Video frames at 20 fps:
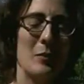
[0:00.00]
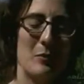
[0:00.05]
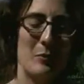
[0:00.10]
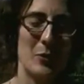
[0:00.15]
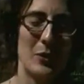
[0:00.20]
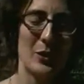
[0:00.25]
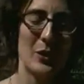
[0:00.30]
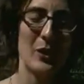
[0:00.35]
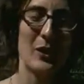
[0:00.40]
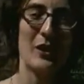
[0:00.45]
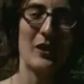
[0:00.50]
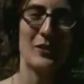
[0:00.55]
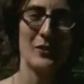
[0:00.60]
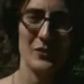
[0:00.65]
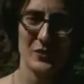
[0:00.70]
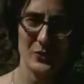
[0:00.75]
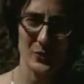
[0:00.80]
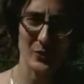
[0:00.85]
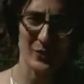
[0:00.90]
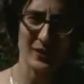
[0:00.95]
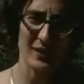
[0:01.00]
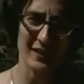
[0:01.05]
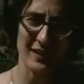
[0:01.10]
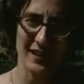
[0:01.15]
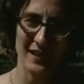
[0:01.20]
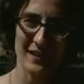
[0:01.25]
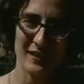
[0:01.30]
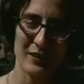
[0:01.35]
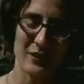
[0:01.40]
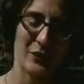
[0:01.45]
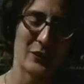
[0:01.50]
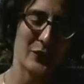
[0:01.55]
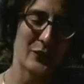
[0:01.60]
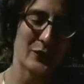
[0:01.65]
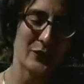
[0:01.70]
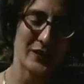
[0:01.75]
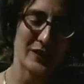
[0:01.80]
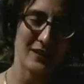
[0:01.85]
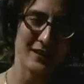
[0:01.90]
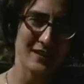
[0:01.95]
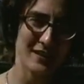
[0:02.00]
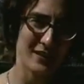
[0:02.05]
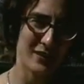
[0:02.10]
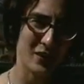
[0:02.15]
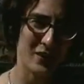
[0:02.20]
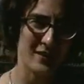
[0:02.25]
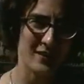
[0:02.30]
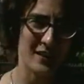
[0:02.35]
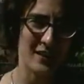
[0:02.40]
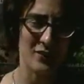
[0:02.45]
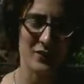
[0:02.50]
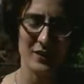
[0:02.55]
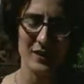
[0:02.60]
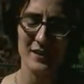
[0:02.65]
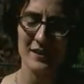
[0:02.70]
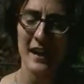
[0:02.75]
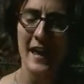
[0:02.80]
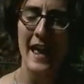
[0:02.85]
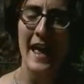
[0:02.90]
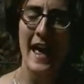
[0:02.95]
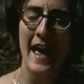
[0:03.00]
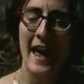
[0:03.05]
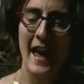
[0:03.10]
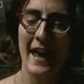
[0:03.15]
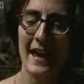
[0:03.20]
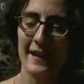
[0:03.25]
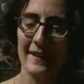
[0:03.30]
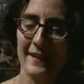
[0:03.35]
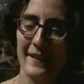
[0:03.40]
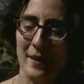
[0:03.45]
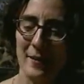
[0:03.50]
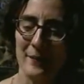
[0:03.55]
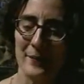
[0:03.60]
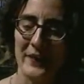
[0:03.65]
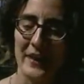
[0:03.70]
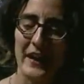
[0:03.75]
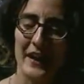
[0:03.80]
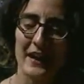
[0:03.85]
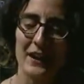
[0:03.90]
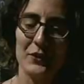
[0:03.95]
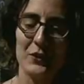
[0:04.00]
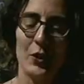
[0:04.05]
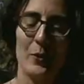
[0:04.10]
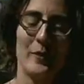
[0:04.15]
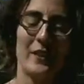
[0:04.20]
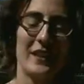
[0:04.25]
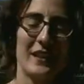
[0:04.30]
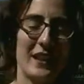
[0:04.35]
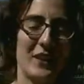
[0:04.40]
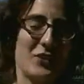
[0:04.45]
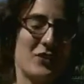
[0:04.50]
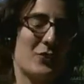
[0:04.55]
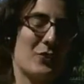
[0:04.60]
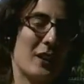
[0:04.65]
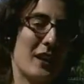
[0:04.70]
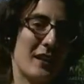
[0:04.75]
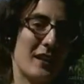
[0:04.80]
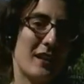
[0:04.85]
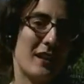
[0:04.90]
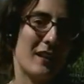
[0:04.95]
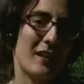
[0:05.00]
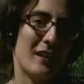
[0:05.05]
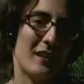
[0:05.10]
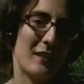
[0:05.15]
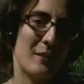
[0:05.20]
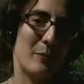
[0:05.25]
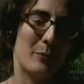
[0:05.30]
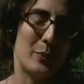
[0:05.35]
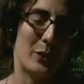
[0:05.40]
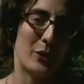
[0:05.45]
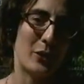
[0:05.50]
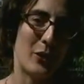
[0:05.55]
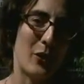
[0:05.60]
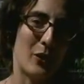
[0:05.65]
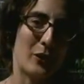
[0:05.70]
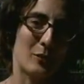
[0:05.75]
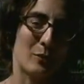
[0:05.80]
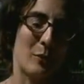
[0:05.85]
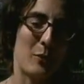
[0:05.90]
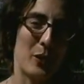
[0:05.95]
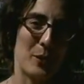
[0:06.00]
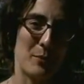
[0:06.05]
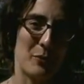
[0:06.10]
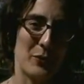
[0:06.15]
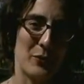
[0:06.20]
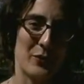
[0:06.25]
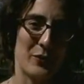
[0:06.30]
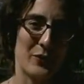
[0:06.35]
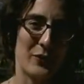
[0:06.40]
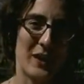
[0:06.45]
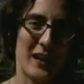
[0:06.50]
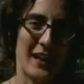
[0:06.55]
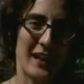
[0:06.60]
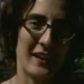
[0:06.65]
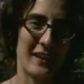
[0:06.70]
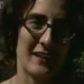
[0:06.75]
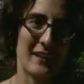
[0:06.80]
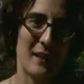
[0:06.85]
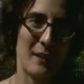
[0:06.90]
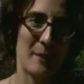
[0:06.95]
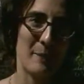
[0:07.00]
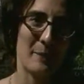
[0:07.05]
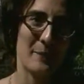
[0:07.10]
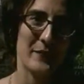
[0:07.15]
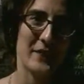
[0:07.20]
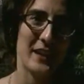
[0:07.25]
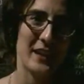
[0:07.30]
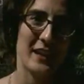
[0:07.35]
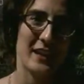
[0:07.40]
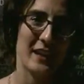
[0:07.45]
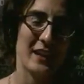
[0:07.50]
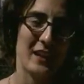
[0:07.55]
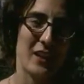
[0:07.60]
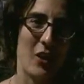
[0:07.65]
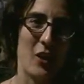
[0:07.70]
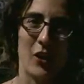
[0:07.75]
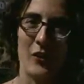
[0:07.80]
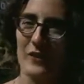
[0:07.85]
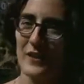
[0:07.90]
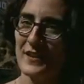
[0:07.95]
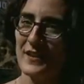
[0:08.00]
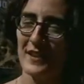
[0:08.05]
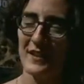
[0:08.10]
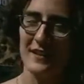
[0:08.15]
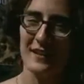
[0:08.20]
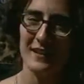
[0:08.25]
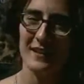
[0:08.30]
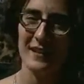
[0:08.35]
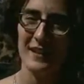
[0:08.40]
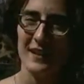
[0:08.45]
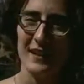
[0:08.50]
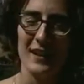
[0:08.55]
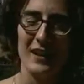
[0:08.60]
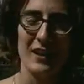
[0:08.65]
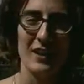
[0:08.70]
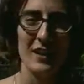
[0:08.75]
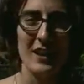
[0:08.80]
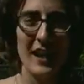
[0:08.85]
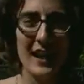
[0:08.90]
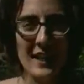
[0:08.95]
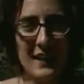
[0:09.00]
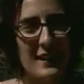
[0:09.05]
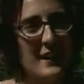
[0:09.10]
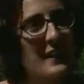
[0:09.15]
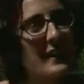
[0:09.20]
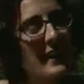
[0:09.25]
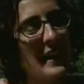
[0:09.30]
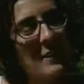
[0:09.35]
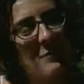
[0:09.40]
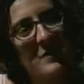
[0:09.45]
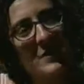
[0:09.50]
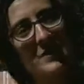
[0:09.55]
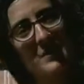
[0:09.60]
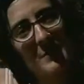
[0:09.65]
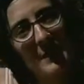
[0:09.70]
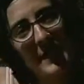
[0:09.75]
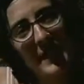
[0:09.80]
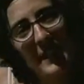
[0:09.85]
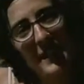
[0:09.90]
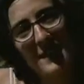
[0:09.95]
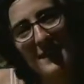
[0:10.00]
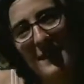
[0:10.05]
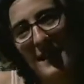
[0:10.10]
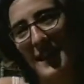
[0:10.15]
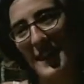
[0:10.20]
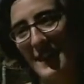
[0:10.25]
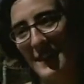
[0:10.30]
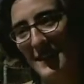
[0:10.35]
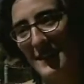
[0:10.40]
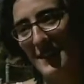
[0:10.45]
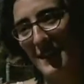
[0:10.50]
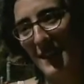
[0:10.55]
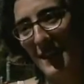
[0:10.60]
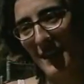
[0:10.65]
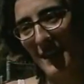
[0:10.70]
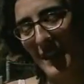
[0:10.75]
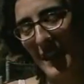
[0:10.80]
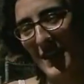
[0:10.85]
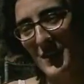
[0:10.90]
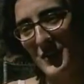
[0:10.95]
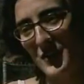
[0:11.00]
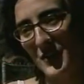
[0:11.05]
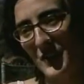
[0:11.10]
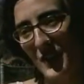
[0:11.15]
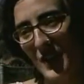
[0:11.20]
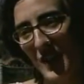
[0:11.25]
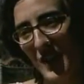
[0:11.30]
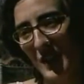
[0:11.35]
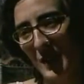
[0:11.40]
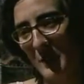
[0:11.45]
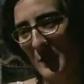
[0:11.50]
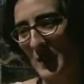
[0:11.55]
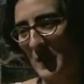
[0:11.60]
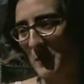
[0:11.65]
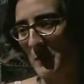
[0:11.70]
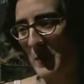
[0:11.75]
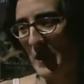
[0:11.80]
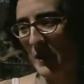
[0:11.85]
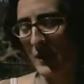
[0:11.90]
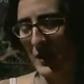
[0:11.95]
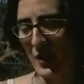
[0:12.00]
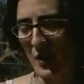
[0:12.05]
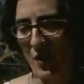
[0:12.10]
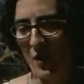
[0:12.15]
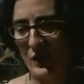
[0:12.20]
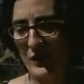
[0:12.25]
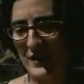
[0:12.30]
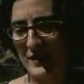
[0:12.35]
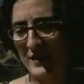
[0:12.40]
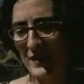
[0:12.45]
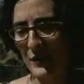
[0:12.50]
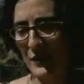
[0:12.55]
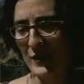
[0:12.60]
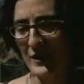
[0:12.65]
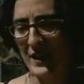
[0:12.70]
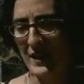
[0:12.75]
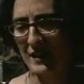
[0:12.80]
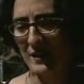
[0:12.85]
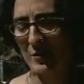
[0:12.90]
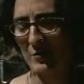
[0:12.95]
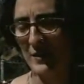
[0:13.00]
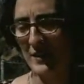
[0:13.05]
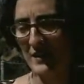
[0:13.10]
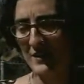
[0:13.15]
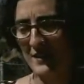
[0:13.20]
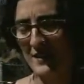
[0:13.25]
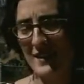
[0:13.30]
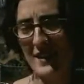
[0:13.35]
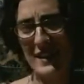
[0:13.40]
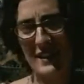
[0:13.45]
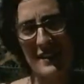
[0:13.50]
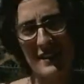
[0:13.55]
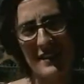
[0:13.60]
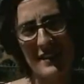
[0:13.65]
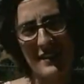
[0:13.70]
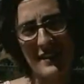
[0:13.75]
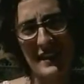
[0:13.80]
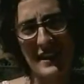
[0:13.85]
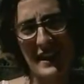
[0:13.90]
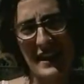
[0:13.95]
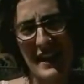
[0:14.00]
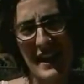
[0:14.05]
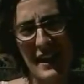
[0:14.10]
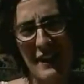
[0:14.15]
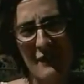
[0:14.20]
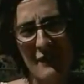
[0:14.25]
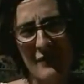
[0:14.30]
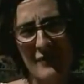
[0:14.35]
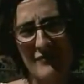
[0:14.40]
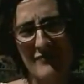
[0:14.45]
bookstore in Los Feliz in Los Angeles, and um, he told me that I should write a book called Boy Proof, and um, all of a sudden, Egg came into my head, and uh, I just thought, I'm going to marry all these different elements that uh, that I have.